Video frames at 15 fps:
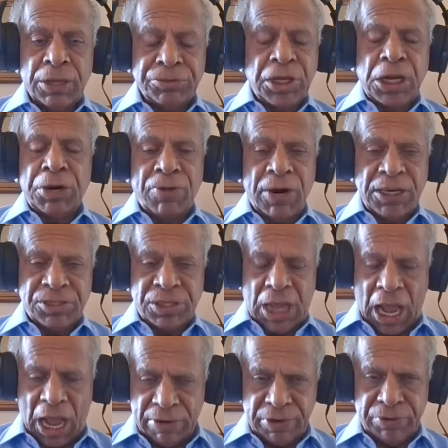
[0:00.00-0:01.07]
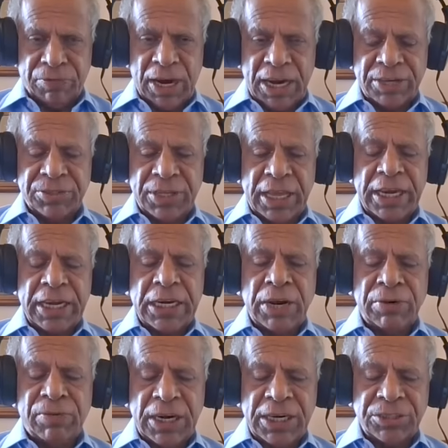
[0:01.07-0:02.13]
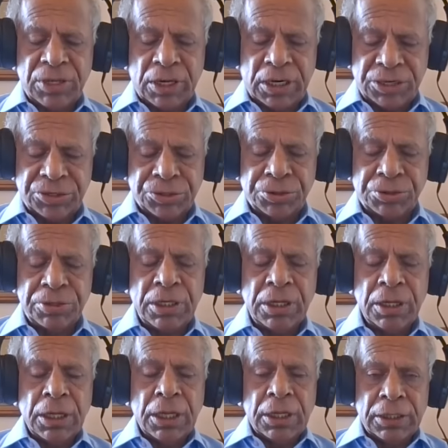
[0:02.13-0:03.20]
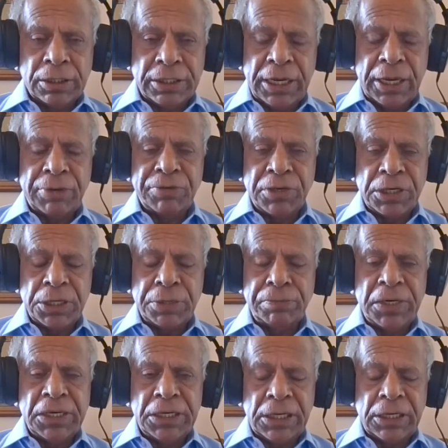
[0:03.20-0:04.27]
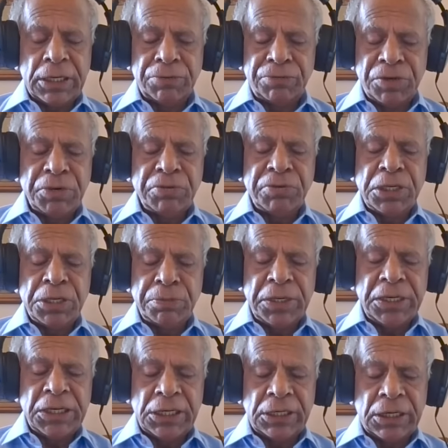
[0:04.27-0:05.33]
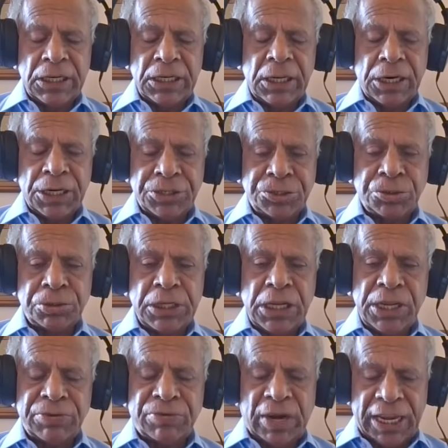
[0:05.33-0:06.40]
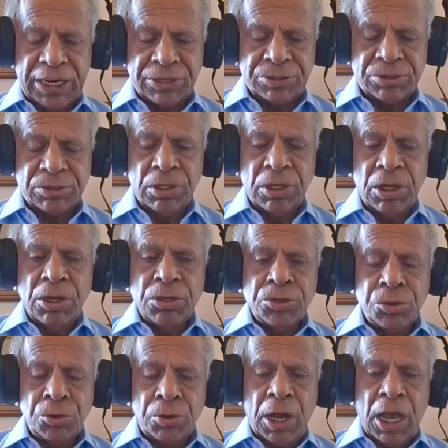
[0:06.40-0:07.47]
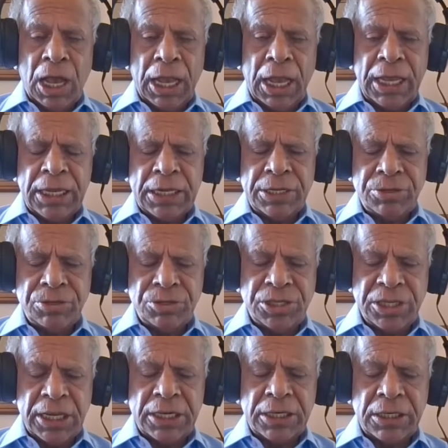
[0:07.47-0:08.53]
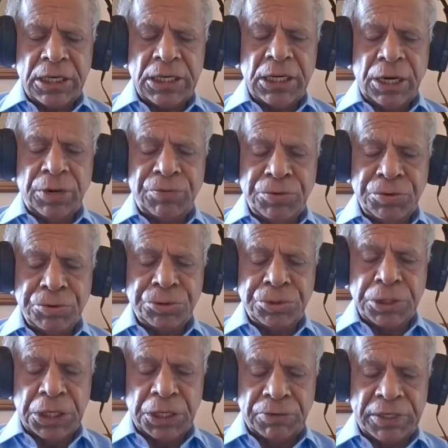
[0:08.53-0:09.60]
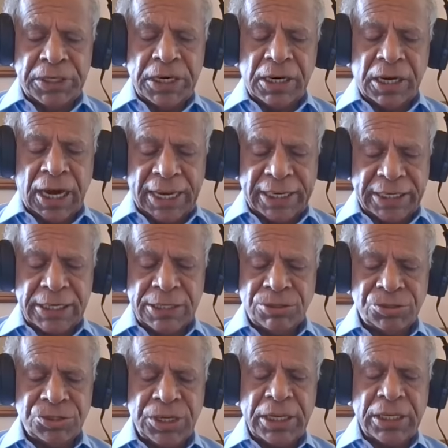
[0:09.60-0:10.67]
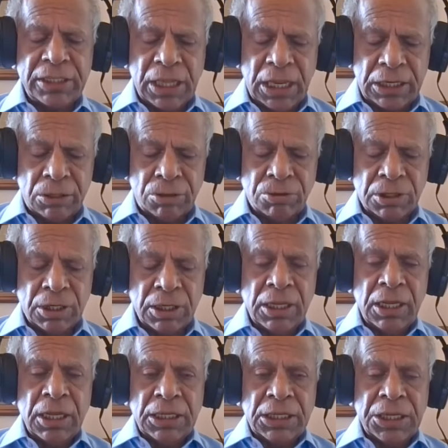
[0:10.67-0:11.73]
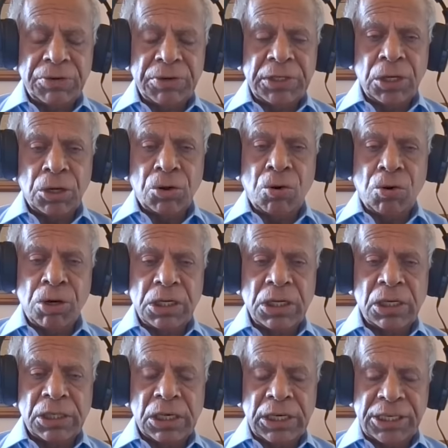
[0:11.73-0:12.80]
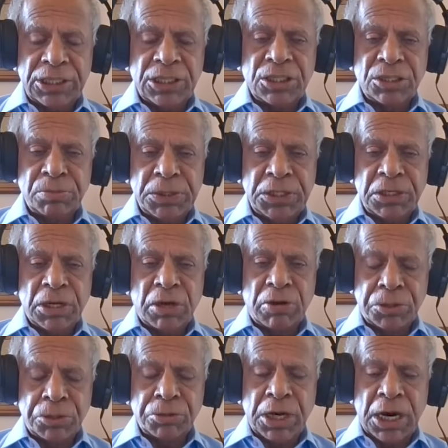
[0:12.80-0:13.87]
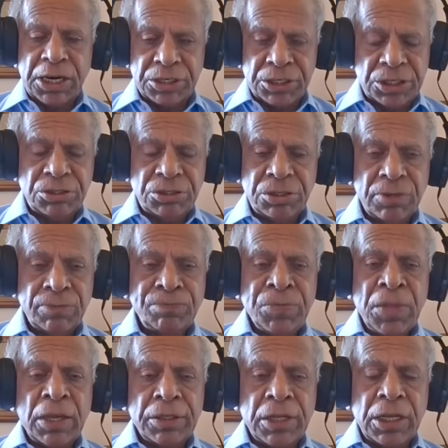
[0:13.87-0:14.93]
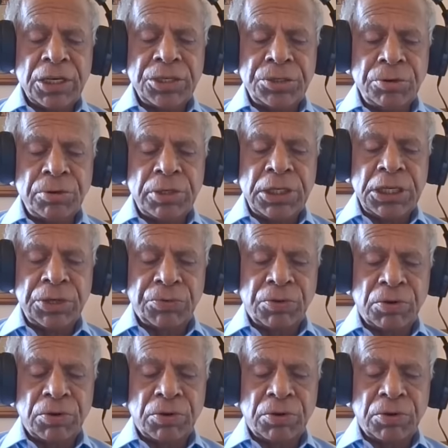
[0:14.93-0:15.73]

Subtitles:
once our flights, Air India flights are restored, we would immediately restore their flights. So I gently refused to give it in writing, saying that, look, given the cordial relations between our two countries, there is no need